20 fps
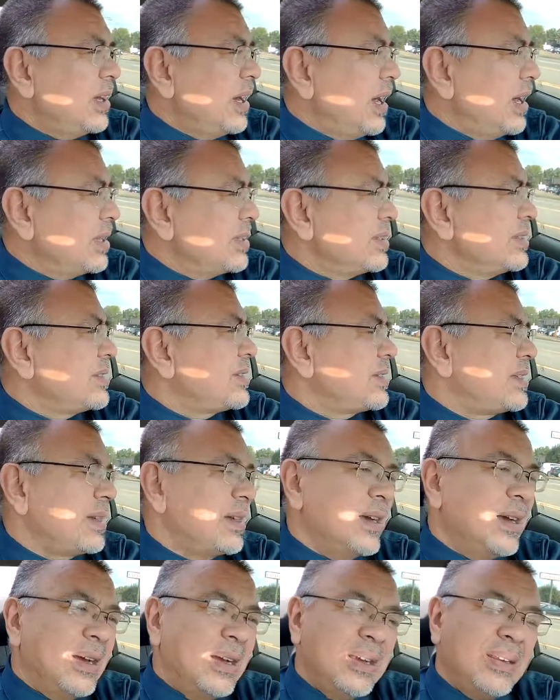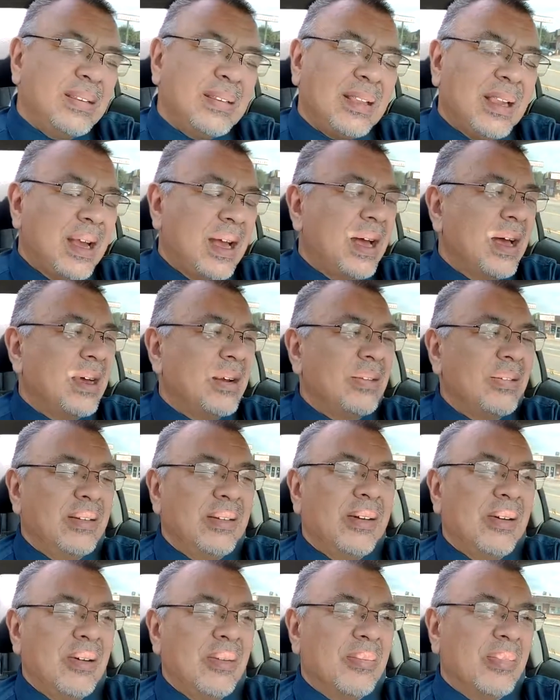I just, I don't
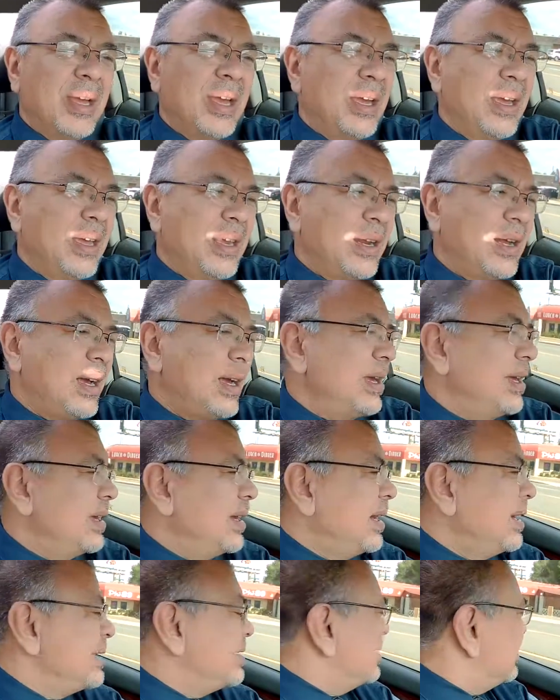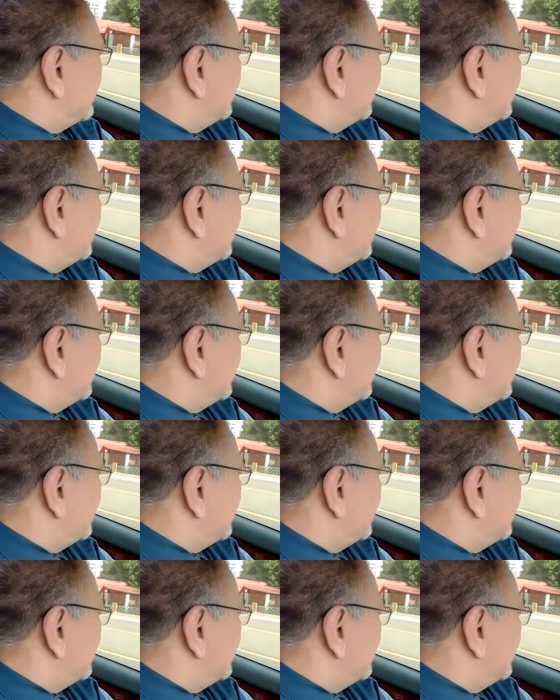know, man. I